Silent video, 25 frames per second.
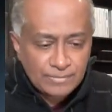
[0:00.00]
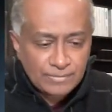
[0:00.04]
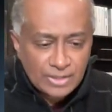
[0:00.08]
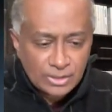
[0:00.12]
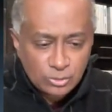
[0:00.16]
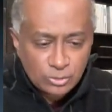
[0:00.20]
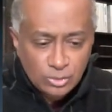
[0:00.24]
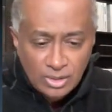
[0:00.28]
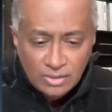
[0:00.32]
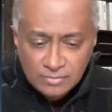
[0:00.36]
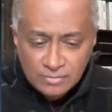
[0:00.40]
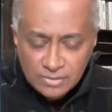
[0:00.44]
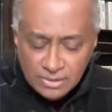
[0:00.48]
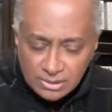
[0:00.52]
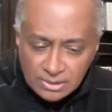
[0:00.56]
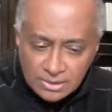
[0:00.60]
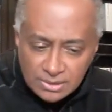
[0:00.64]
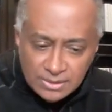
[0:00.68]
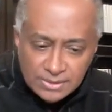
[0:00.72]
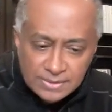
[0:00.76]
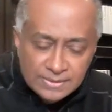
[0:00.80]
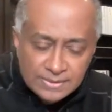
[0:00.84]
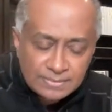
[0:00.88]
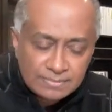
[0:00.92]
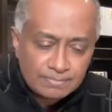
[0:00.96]
You have to
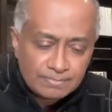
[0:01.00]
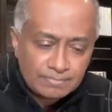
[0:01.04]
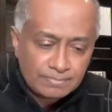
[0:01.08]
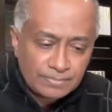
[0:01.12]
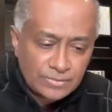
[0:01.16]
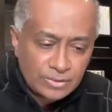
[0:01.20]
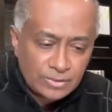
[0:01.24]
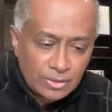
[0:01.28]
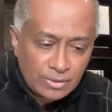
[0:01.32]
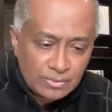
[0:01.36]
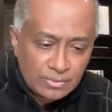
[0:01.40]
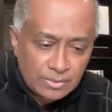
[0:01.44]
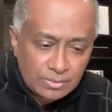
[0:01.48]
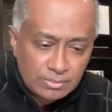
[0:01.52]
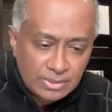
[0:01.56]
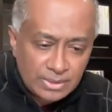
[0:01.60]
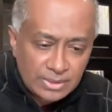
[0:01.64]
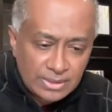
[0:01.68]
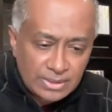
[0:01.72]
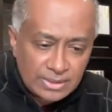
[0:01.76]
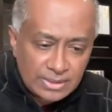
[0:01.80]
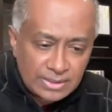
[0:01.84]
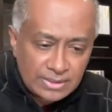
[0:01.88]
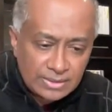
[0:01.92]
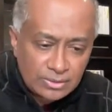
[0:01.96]
learn. You have
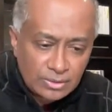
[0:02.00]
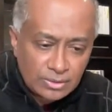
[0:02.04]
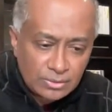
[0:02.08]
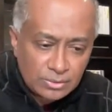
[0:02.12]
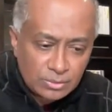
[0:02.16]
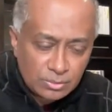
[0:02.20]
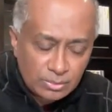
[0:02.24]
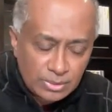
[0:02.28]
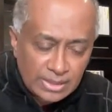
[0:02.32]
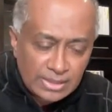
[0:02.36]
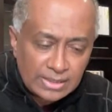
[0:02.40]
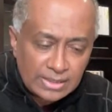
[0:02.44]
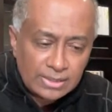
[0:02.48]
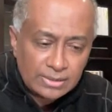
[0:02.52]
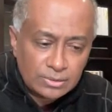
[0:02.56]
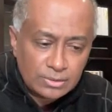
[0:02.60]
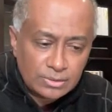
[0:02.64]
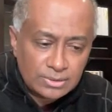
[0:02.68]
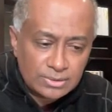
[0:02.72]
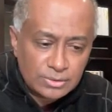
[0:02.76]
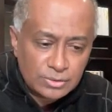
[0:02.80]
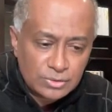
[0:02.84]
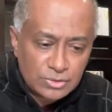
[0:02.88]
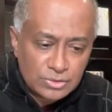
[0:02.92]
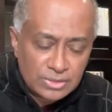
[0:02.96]
to quickly
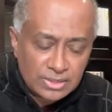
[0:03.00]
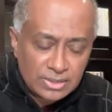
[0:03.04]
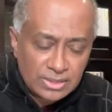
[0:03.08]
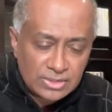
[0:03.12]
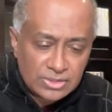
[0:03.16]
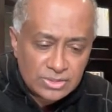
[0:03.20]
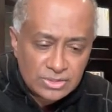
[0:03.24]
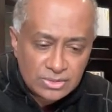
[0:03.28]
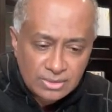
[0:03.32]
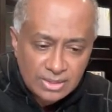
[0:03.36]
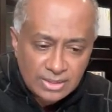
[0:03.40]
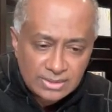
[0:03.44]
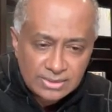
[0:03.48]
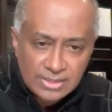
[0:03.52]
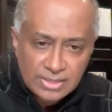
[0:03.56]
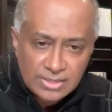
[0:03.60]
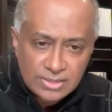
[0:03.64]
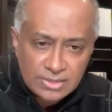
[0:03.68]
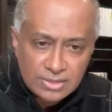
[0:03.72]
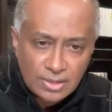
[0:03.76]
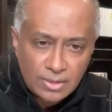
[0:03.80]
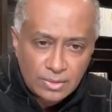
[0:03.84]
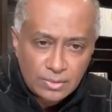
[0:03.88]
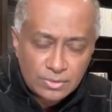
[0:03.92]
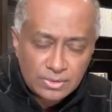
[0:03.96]
learn those things. Try
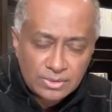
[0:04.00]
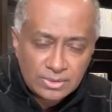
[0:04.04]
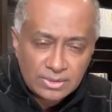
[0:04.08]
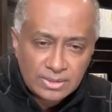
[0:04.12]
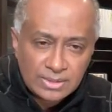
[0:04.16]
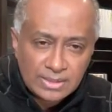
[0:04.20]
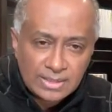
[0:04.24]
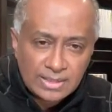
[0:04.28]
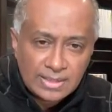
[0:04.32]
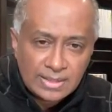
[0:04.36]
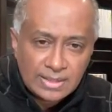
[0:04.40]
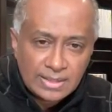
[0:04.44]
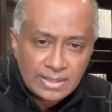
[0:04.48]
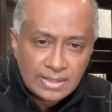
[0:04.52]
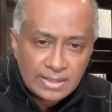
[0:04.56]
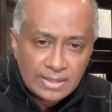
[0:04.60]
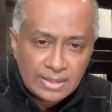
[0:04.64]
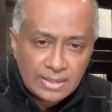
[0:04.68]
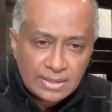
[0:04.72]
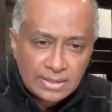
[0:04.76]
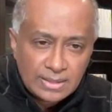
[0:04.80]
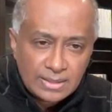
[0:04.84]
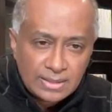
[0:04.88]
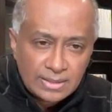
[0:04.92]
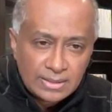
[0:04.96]
things out.
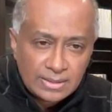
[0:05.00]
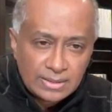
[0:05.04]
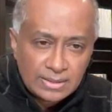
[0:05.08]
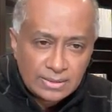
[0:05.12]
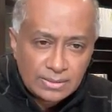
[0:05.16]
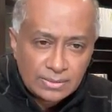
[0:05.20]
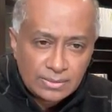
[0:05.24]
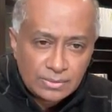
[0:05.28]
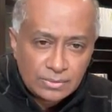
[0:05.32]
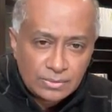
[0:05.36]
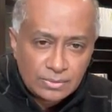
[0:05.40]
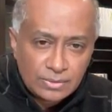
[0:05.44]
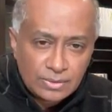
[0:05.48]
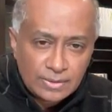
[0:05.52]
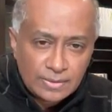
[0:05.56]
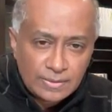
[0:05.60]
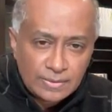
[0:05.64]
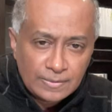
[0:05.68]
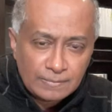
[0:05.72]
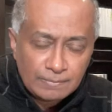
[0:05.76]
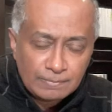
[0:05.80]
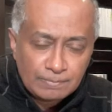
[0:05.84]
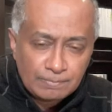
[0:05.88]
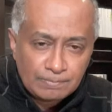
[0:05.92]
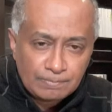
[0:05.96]
You
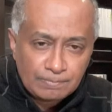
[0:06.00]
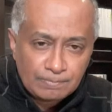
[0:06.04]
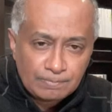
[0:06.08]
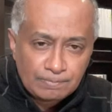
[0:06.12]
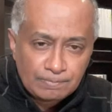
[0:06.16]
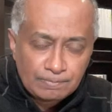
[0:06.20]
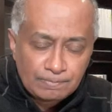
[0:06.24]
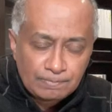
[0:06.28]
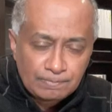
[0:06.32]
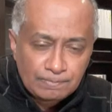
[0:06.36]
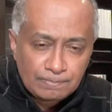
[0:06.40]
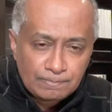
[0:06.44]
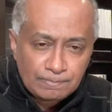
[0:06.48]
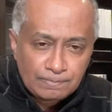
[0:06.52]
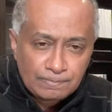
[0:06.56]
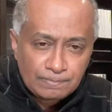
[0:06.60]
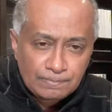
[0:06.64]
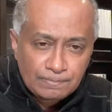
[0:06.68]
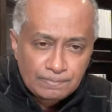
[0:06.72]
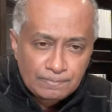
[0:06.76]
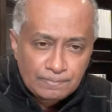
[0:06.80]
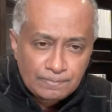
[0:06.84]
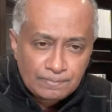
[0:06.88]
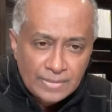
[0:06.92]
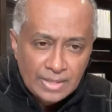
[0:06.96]
know.
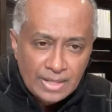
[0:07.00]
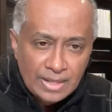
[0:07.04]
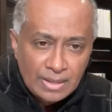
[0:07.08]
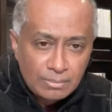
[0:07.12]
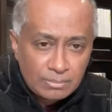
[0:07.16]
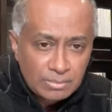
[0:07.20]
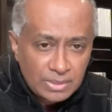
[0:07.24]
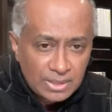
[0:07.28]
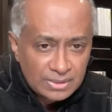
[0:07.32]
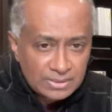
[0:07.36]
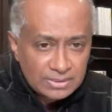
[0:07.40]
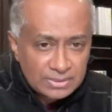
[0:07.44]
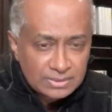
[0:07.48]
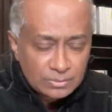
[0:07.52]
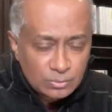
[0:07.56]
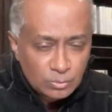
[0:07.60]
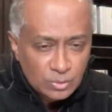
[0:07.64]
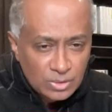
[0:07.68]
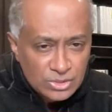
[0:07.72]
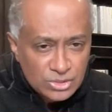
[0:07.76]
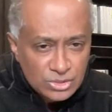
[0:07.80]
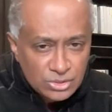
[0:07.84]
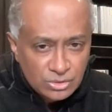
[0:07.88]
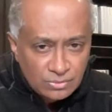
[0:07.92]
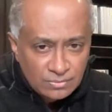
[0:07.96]
But
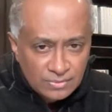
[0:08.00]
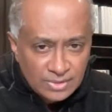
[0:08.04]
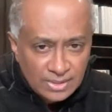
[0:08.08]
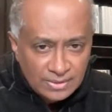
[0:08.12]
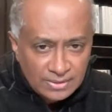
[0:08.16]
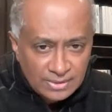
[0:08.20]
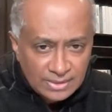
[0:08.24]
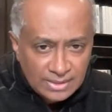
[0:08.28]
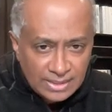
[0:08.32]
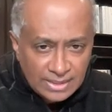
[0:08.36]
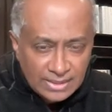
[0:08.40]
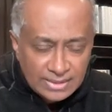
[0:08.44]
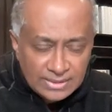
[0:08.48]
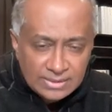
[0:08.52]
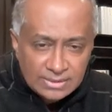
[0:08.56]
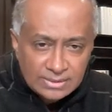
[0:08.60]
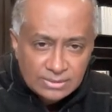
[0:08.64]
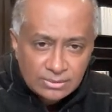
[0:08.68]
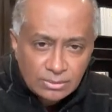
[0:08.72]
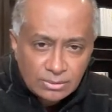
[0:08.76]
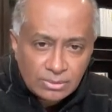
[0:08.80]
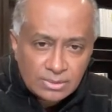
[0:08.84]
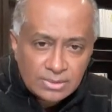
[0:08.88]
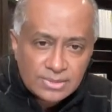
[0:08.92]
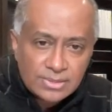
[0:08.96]
once you've done that,
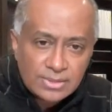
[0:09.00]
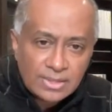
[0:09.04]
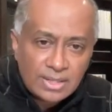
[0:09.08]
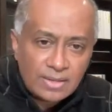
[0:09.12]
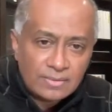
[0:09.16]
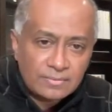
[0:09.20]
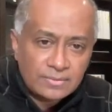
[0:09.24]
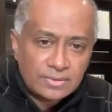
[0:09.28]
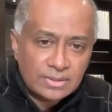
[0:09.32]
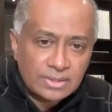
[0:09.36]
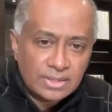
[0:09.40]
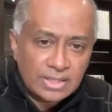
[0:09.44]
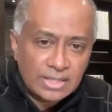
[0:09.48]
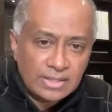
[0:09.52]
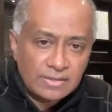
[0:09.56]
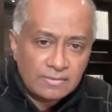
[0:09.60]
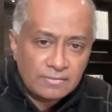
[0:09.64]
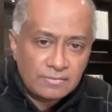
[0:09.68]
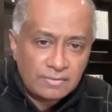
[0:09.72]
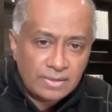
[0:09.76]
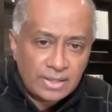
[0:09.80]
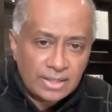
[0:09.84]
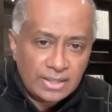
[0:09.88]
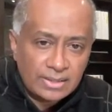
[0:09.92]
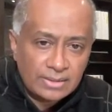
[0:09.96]
you also have to
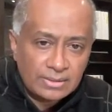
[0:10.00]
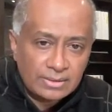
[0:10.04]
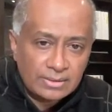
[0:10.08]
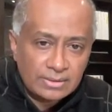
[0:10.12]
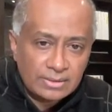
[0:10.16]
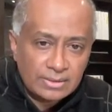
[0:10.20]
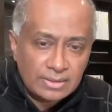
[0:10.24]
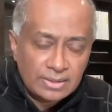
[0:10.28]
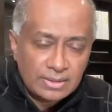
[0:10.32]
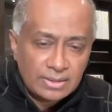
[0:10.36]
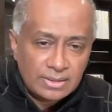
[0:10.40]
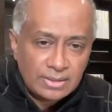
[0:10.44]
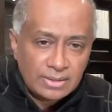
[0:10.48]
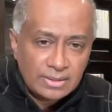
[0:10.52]
redefine